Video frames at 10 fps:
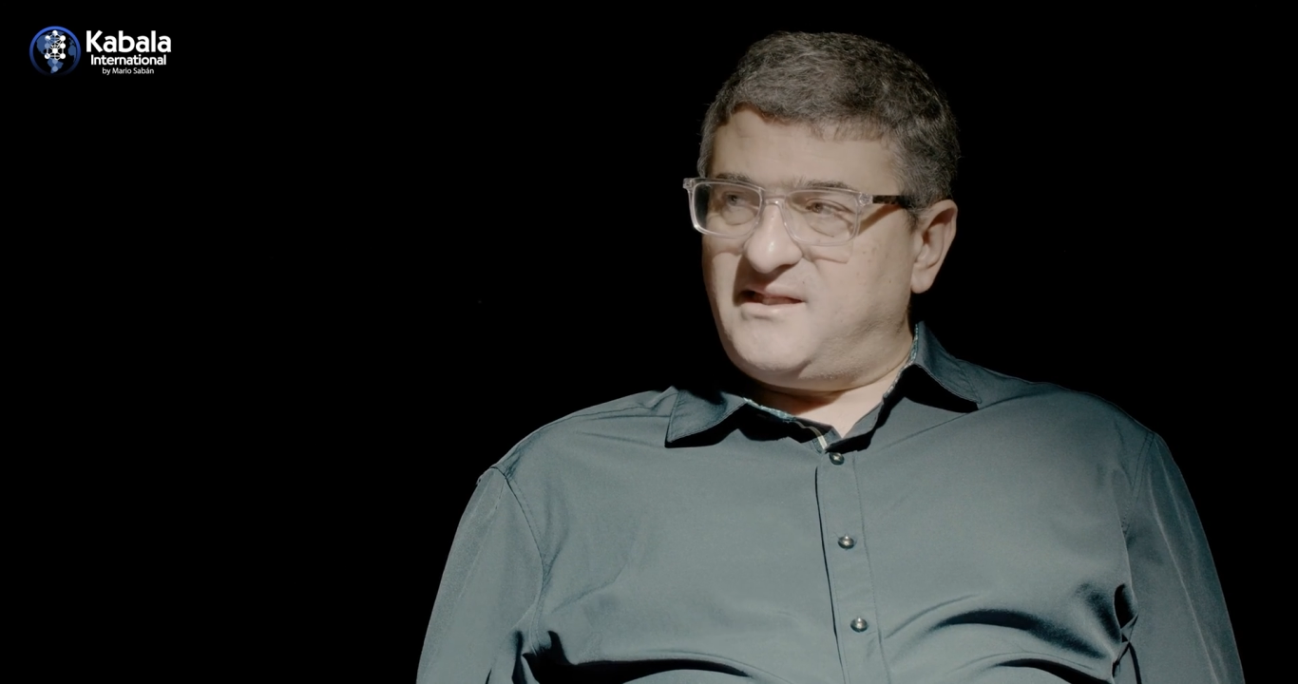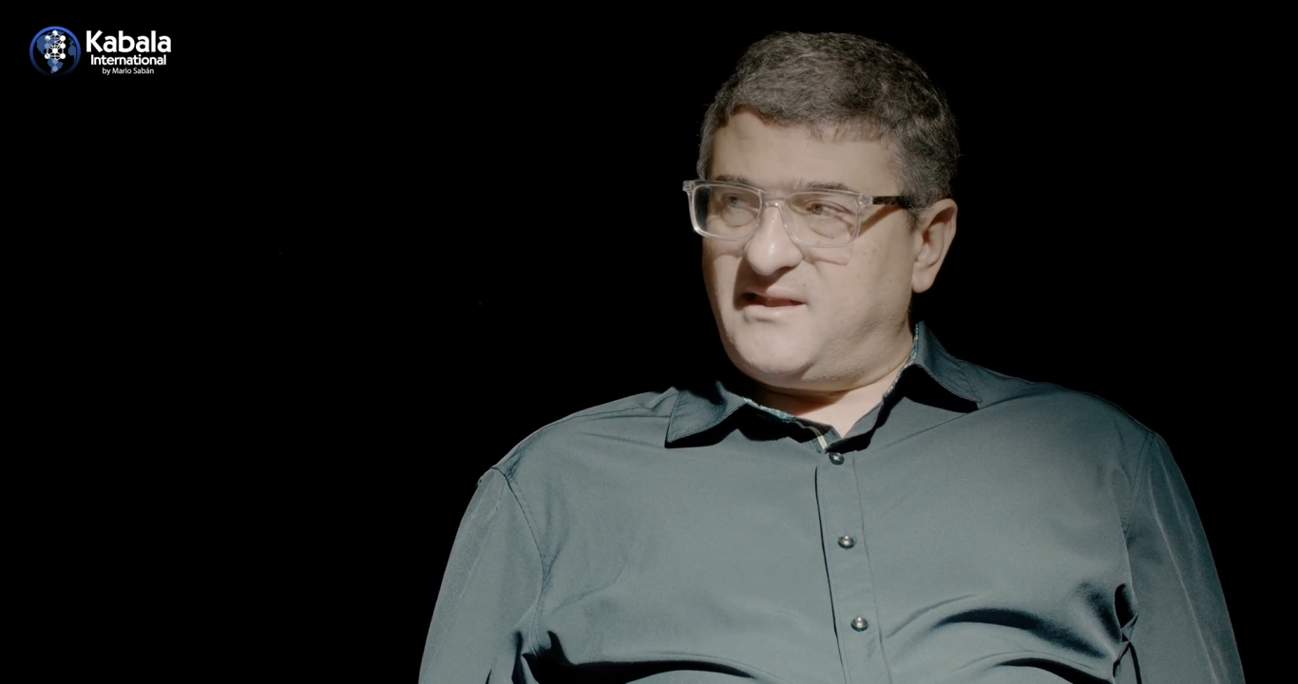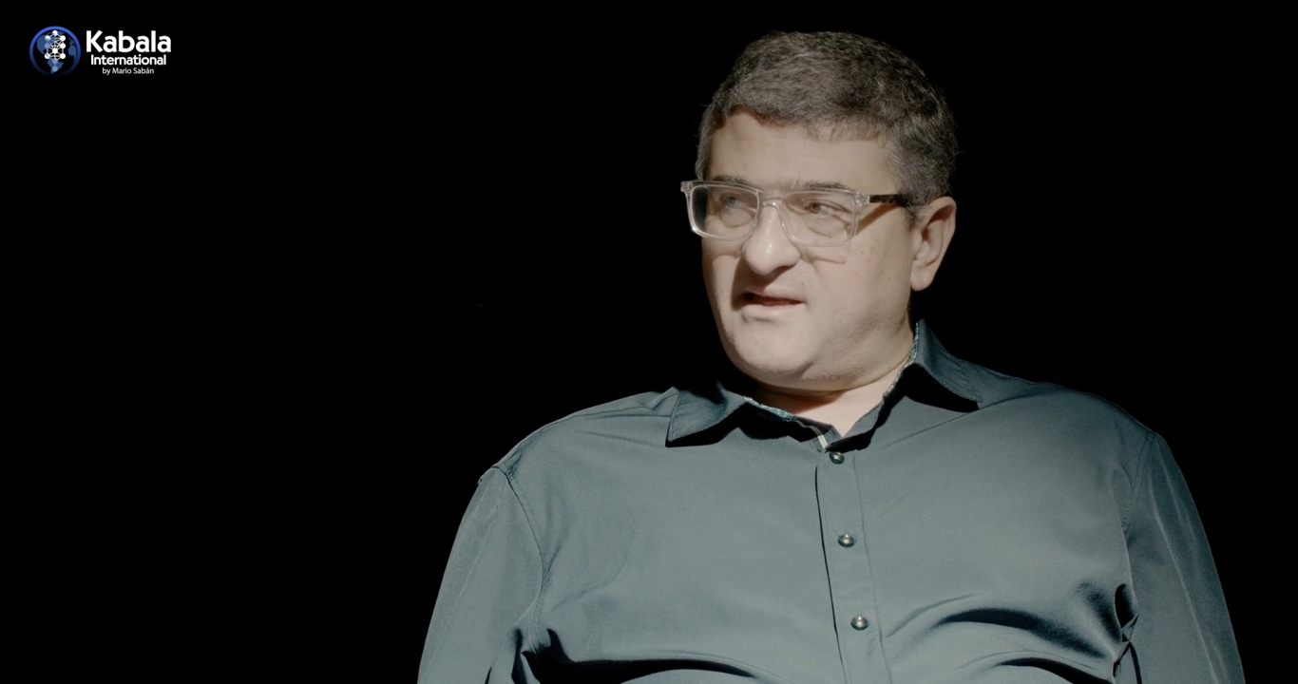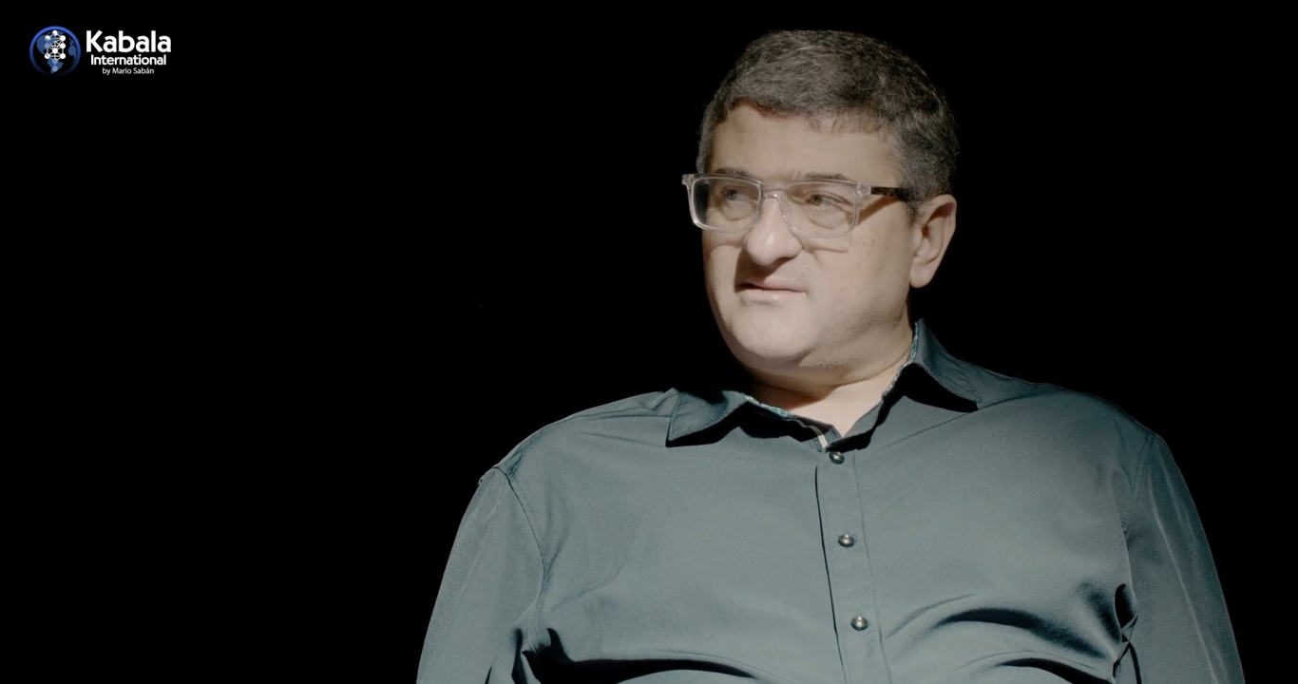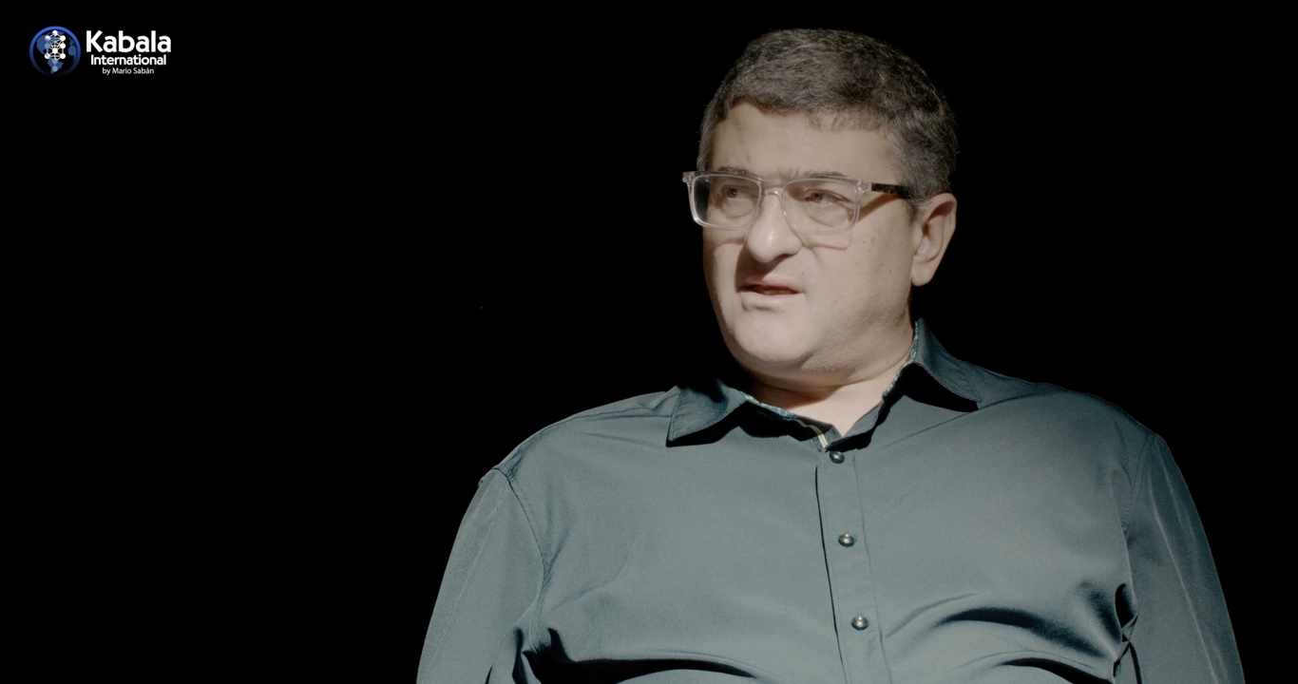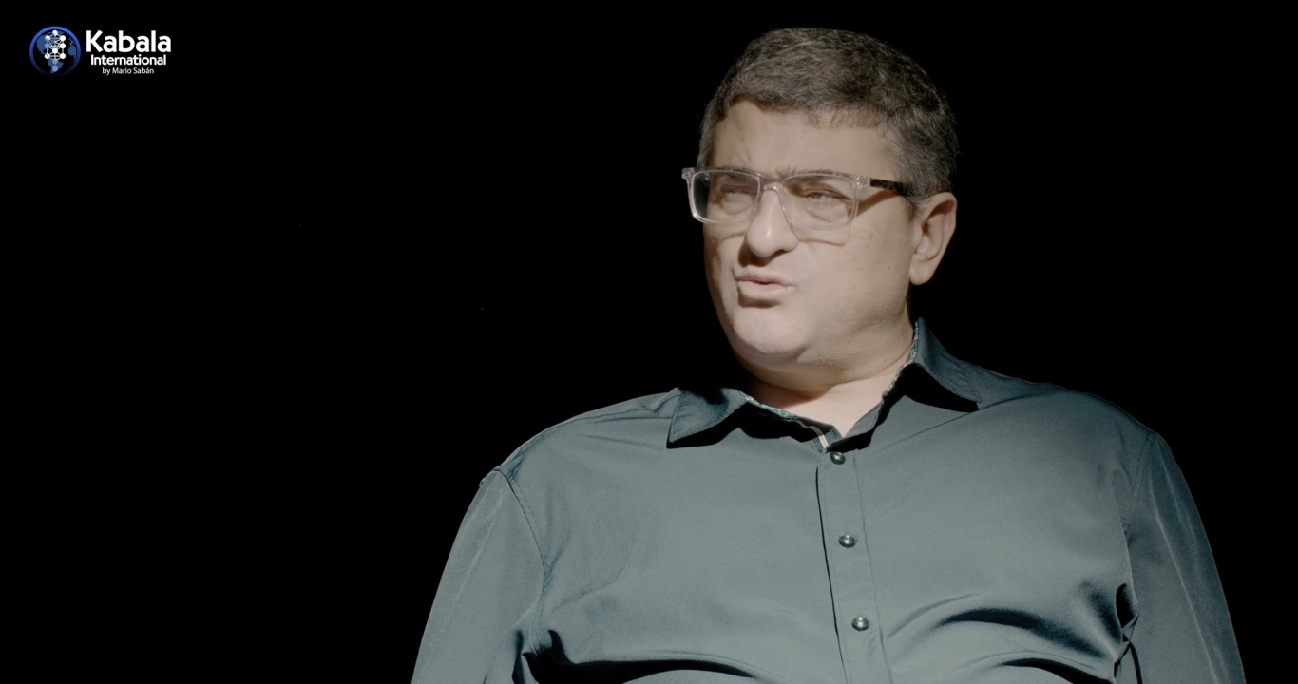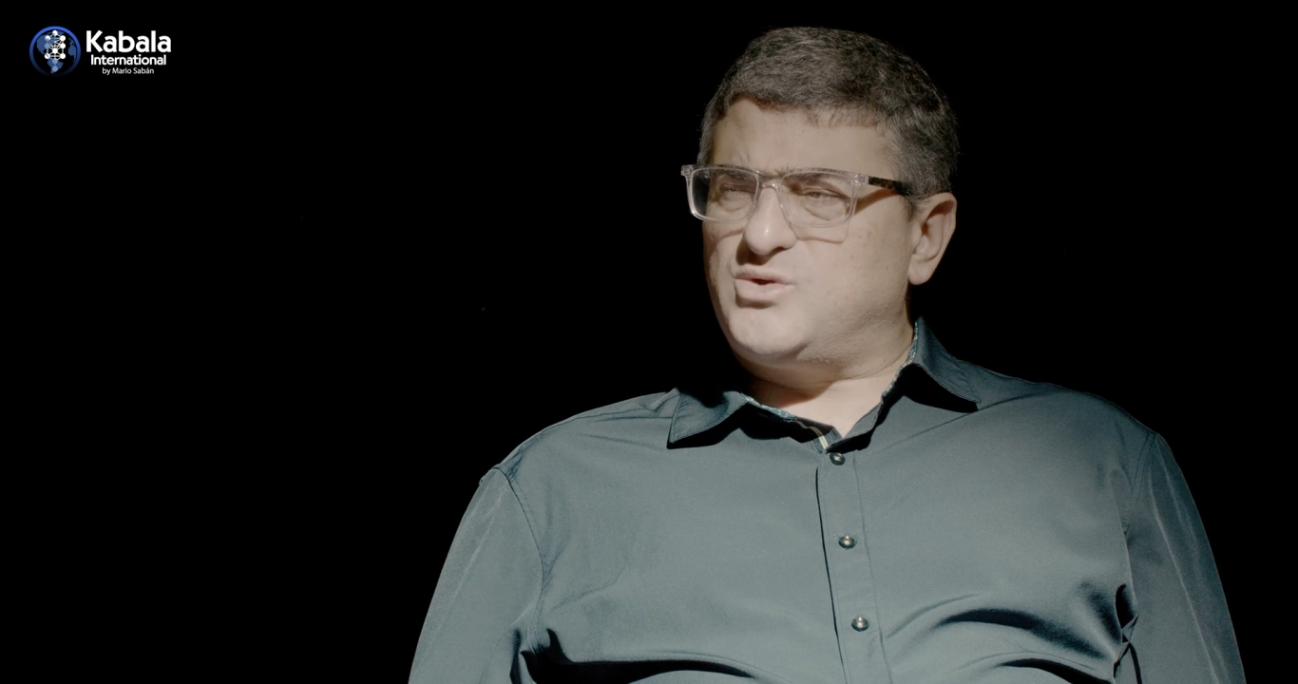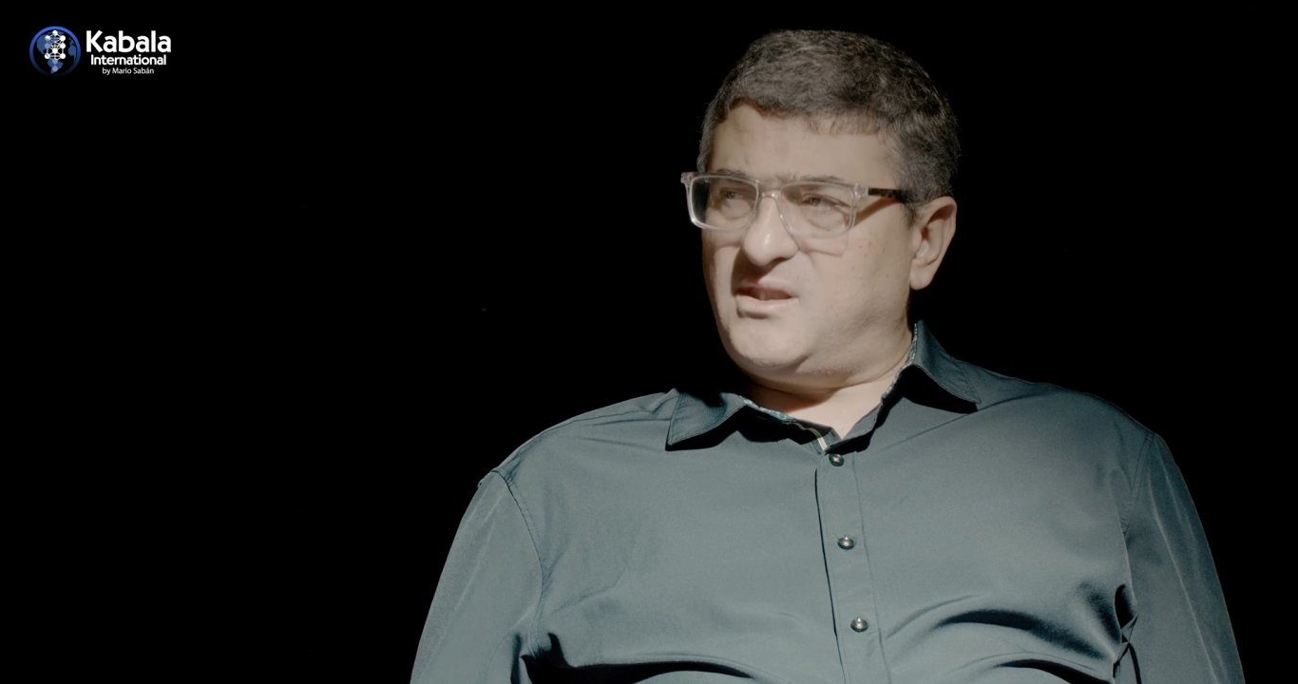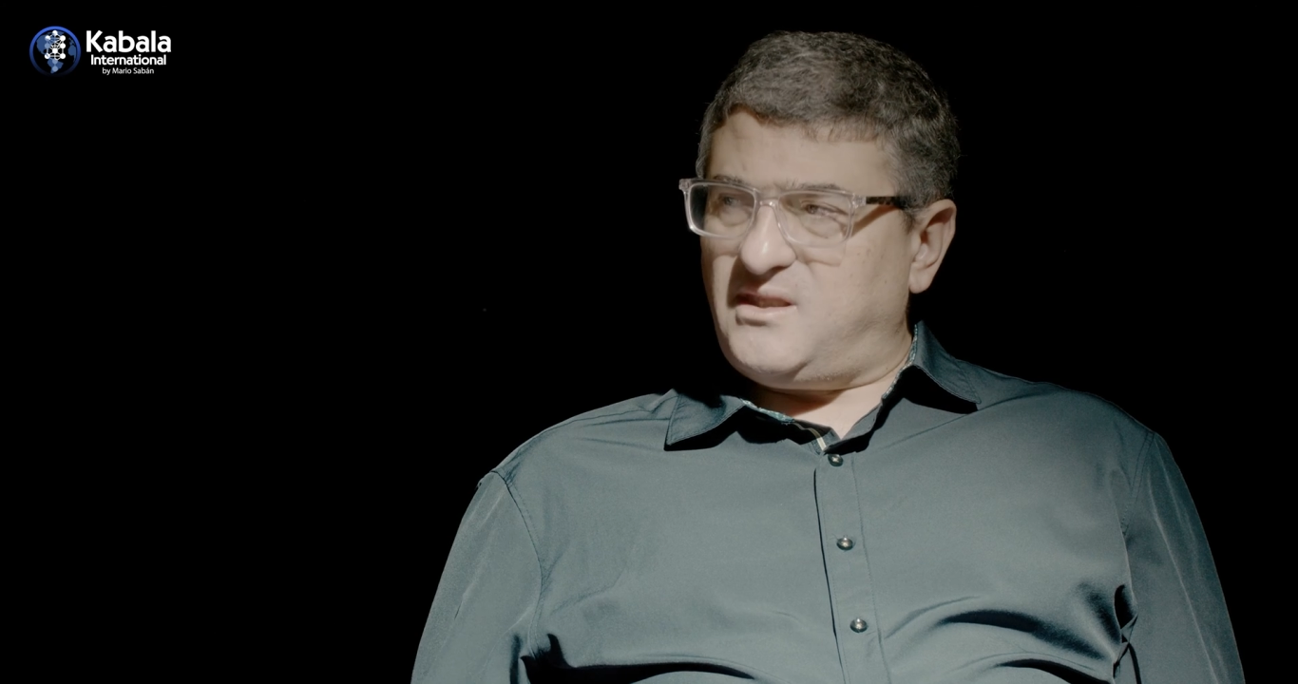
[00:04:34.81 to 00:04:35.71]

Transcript: a feeling